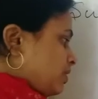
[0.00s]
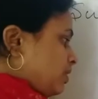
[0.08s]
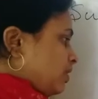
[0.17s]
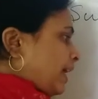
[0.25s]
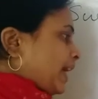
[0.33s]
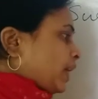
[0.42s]

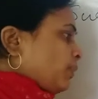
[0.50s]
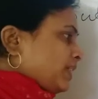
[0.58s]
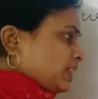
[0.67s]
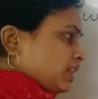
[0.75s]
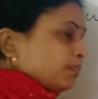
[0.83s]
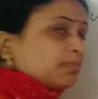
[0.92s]

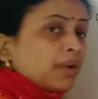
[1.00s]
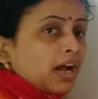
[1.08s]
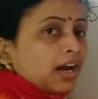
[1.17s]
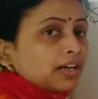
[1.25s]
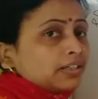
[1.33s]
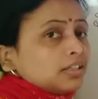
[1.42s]
aquatic
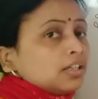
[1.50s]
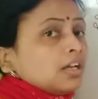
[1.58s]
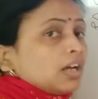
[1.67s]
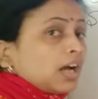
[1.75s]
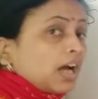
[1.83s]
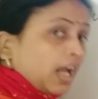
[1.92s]
plant,
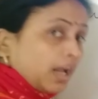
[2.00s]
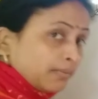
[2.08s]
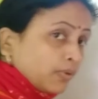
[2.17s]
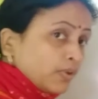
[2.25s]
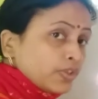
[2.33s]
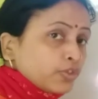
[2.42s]
I am
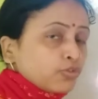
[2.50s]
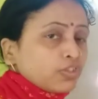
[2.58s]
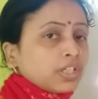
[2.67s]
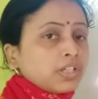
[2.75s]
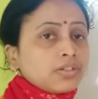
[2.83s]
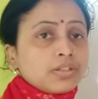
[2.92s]
going to
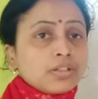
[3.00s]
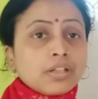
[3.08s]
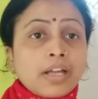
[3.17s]
teach,